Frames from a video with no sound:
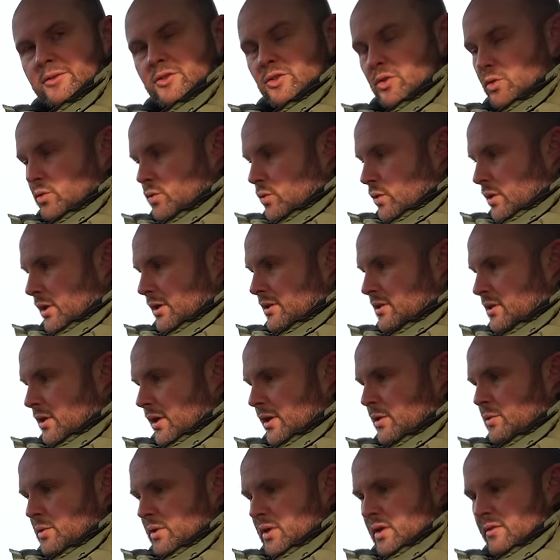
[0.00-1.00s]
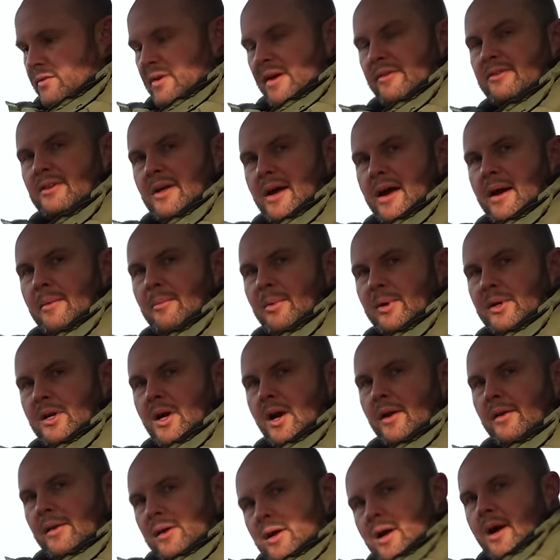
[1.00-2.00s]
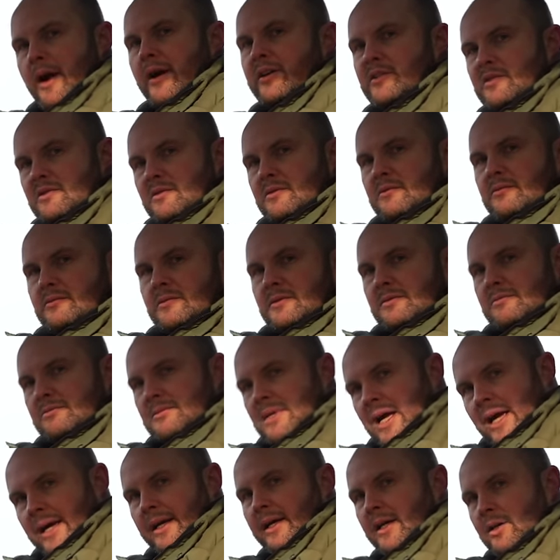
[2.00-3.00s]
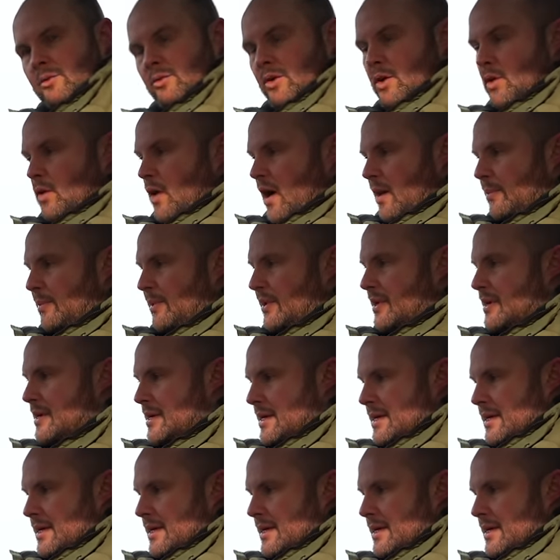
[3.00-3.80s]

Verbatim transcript: So it's like when you've left the handbrake on and the is kangaroo hopping